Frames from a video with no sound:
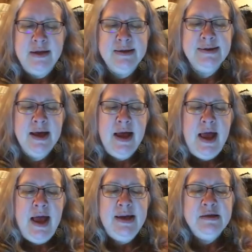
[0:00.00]

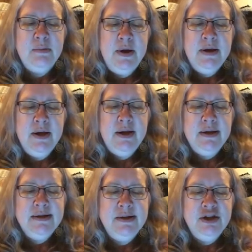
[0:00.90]
chipping away,
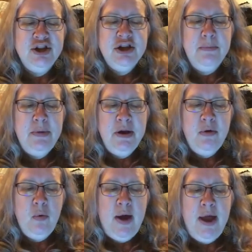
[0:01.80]
whittling away
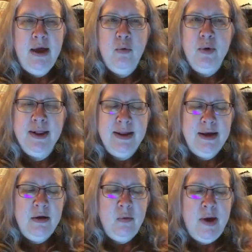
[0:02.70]
at the town's
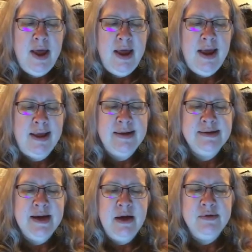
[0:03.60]
heritage for
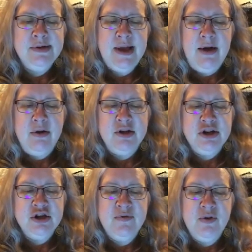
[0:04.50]
years to the
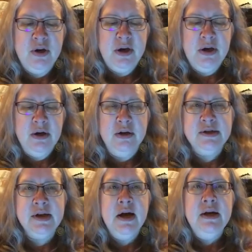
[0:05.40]
point that very
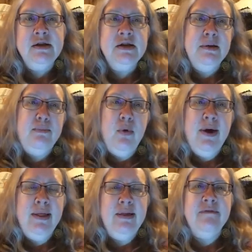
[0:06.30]
little
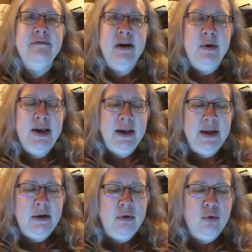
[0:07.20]
remains of the
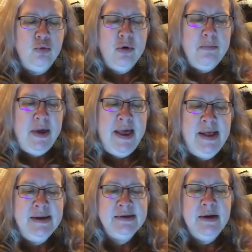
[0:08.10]
original
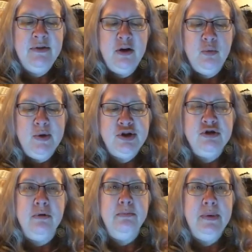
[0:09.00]
buildings
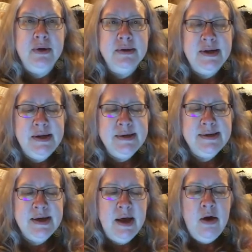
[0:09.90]
um,
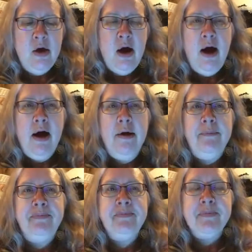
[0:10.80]
and
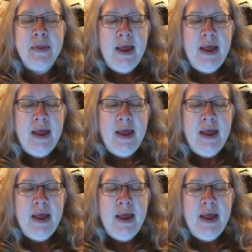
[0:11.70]
uh,